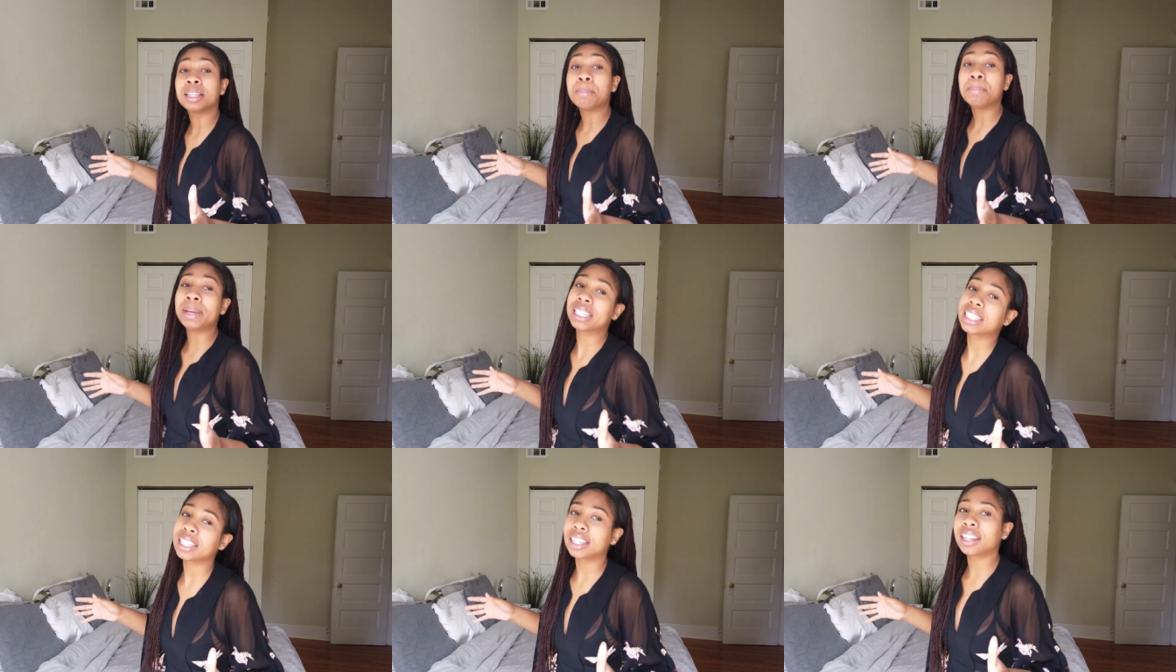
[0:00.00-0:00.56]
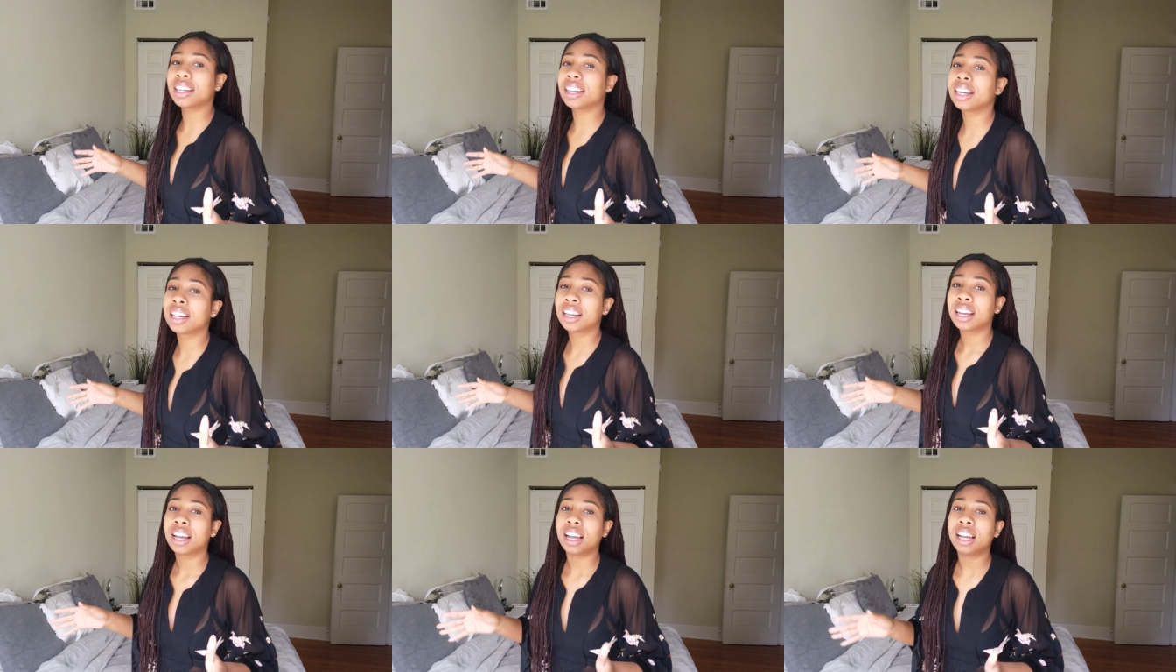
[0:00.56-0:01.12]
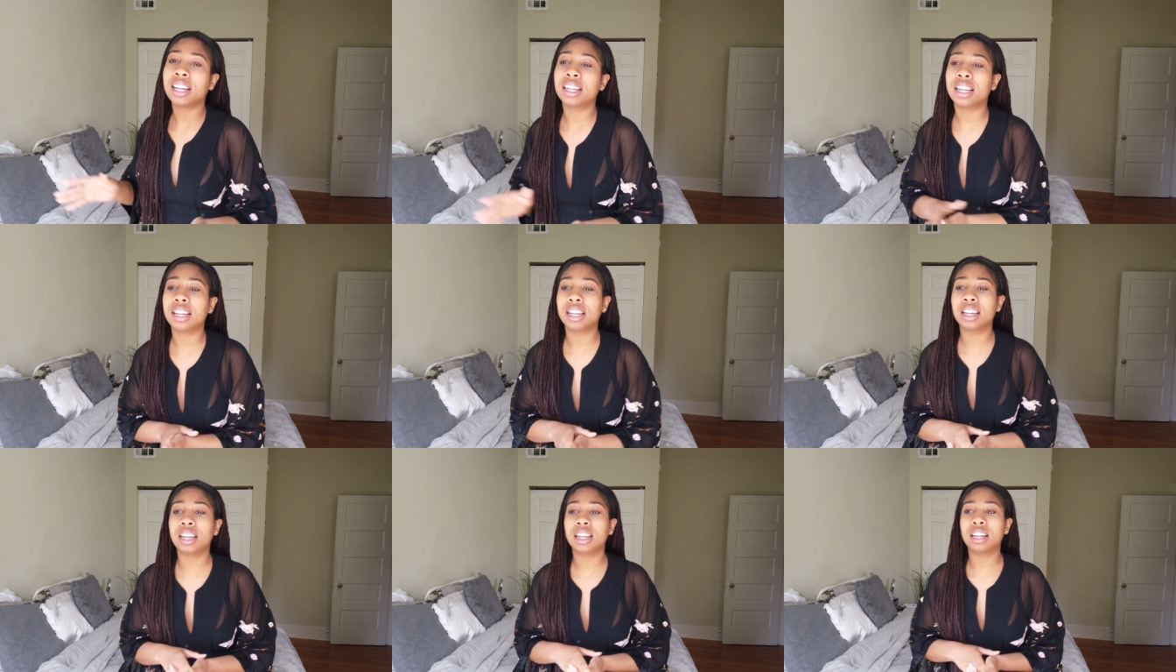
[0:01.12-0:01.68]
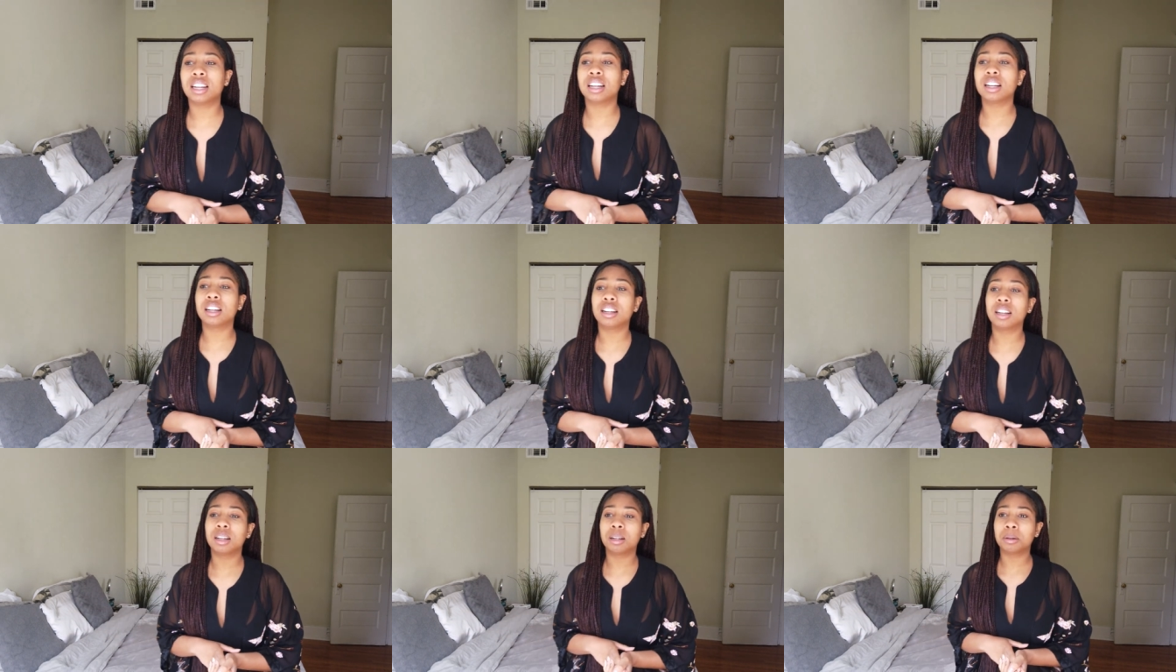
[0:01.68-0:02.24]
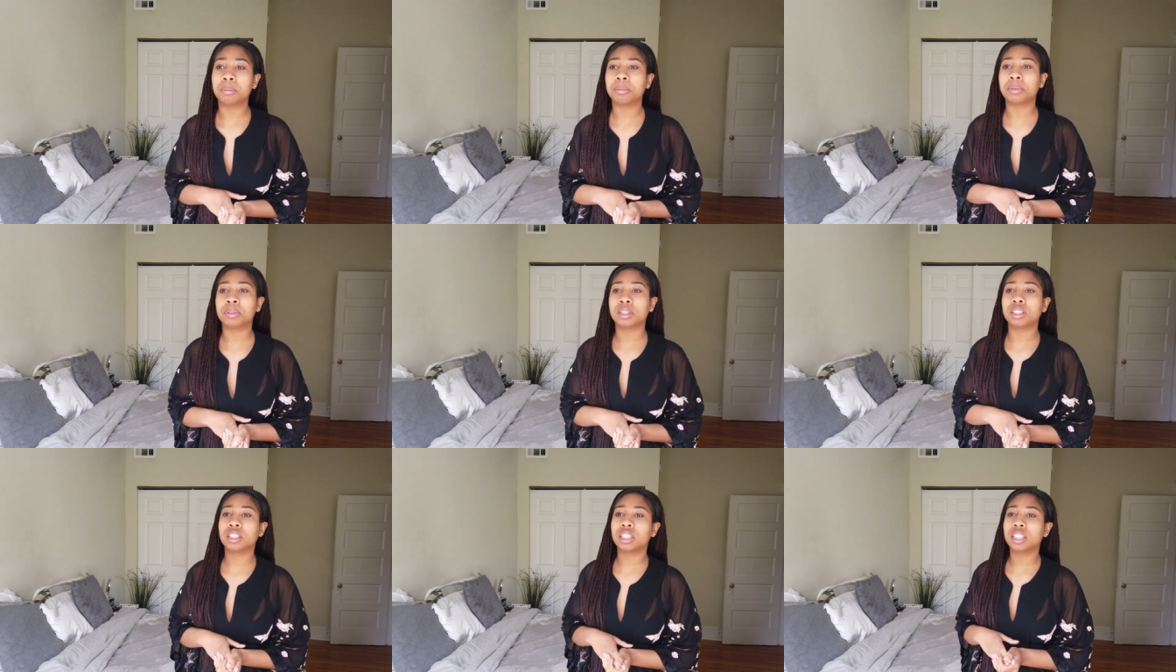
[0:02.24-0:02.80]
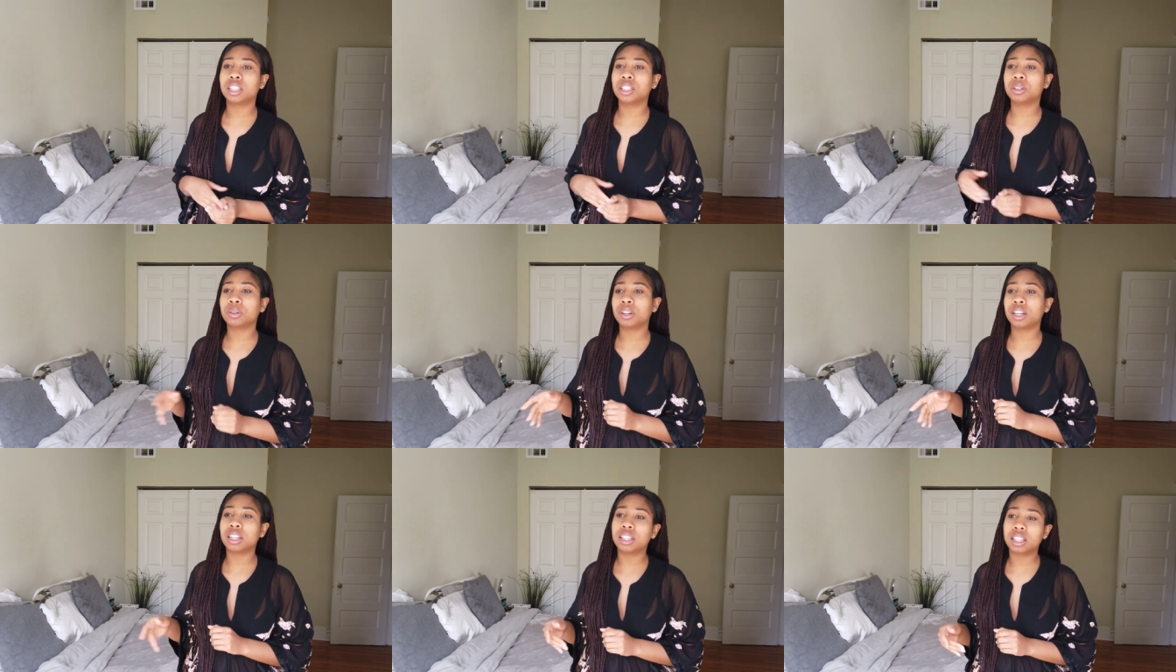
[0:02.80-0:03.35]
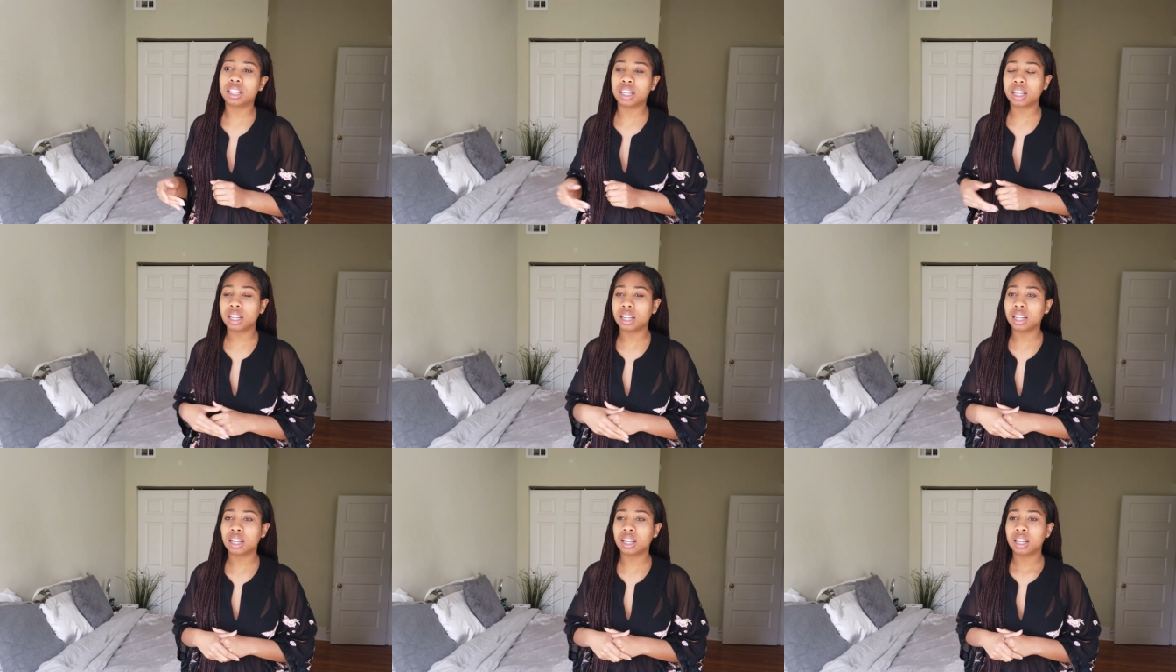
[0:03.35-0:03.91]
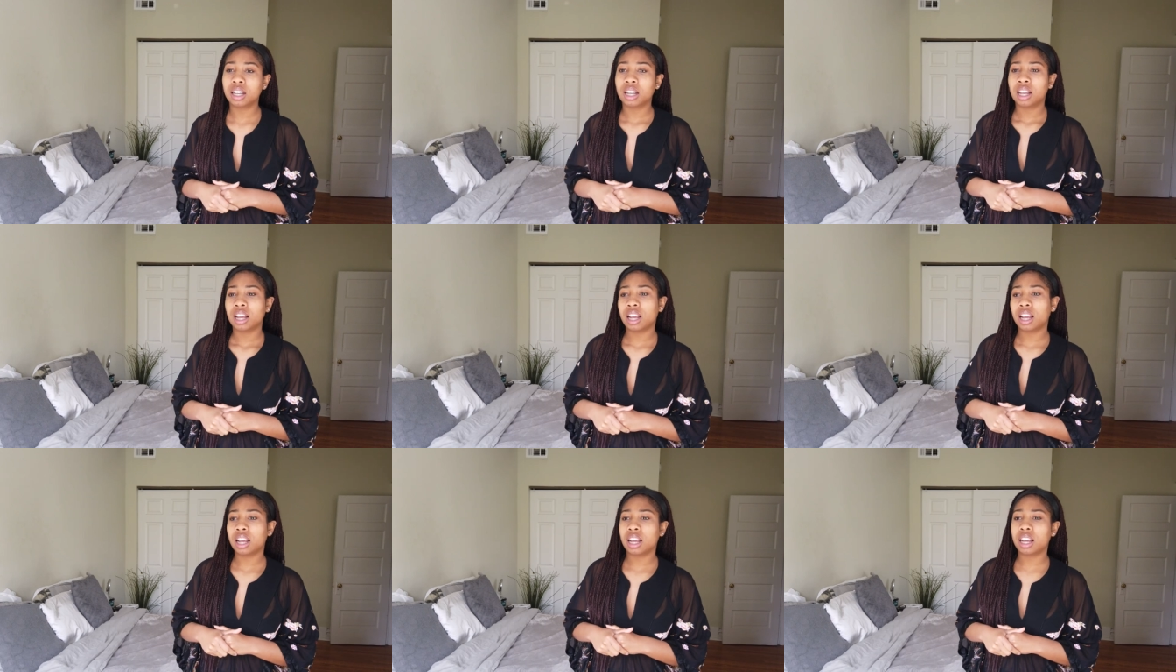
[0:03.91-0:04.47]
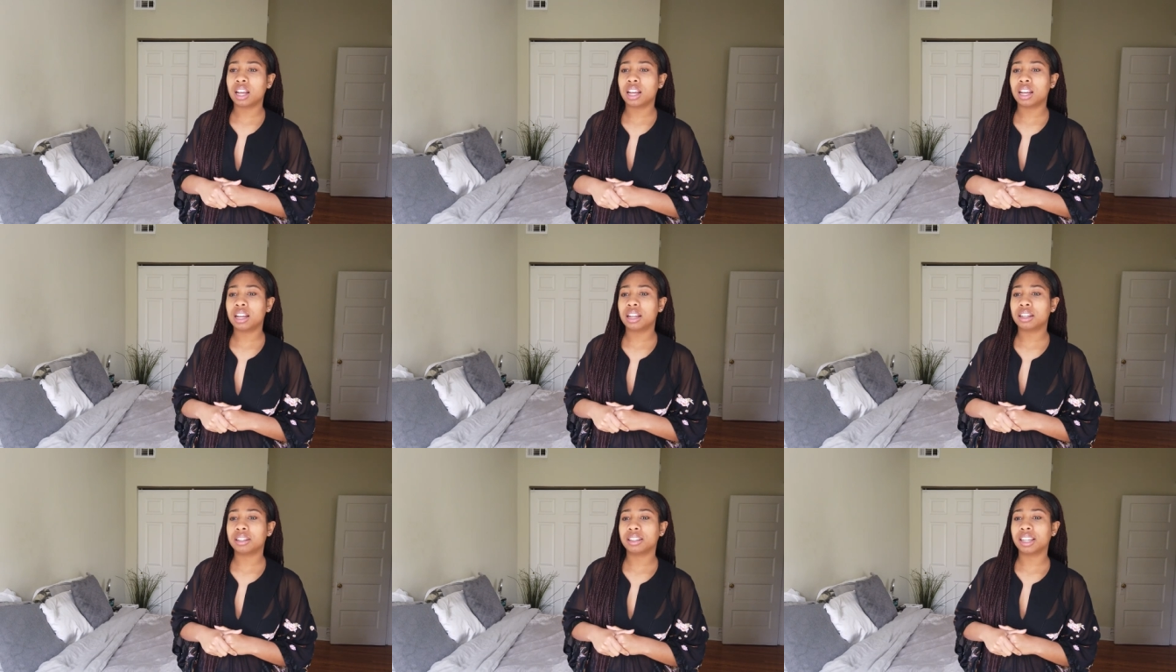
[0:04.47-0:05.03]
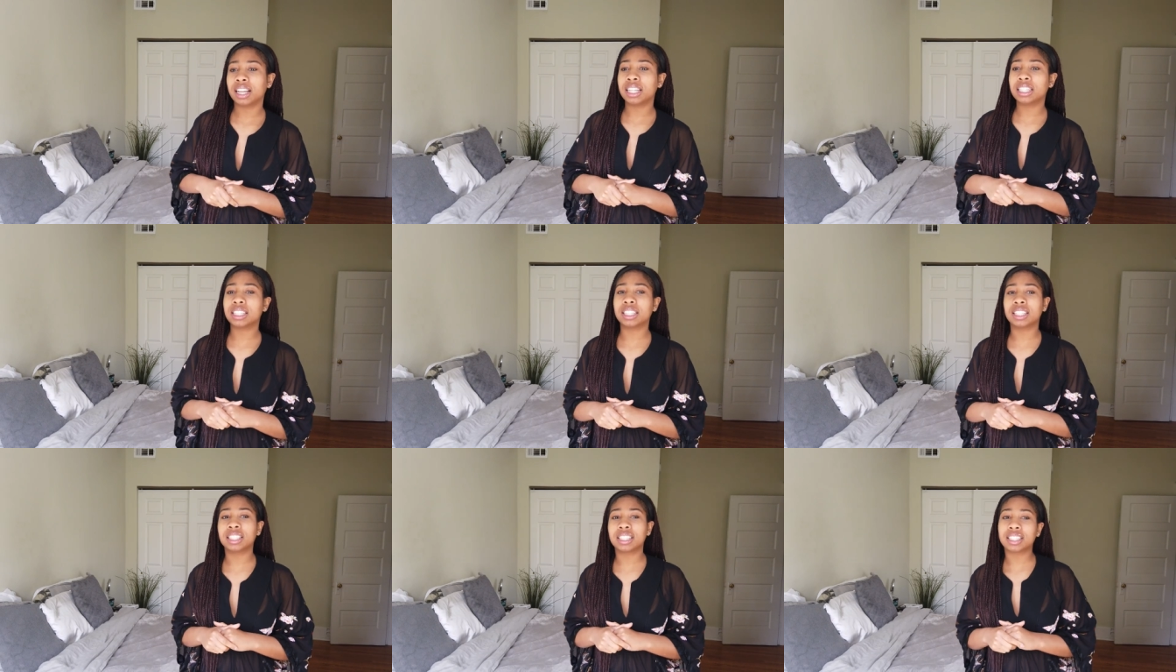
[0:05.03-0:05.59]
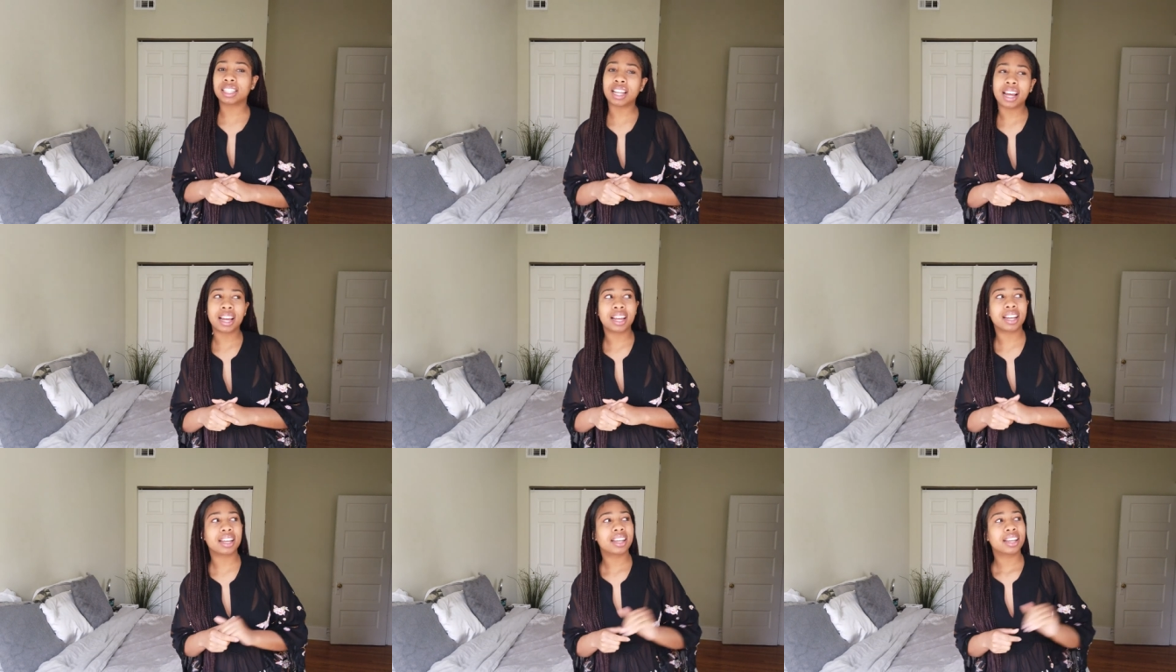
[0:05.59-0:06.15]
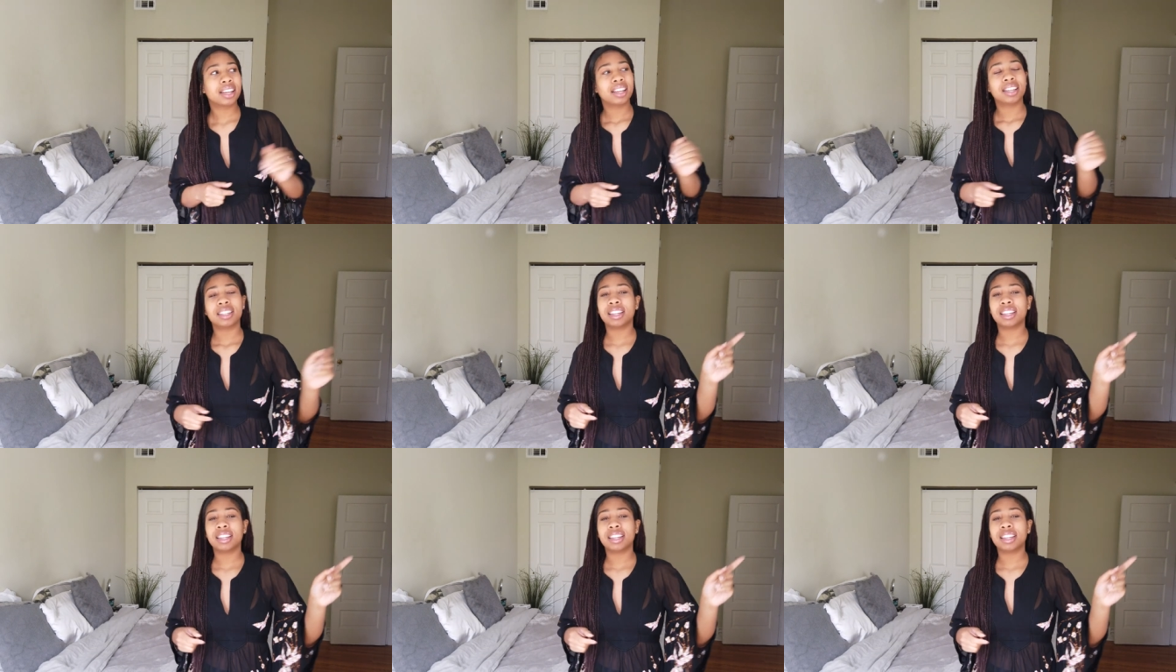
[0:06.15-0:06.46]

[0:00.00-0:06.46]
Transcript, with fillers: the mixer, and then um she's doing her thing and Issa's just like,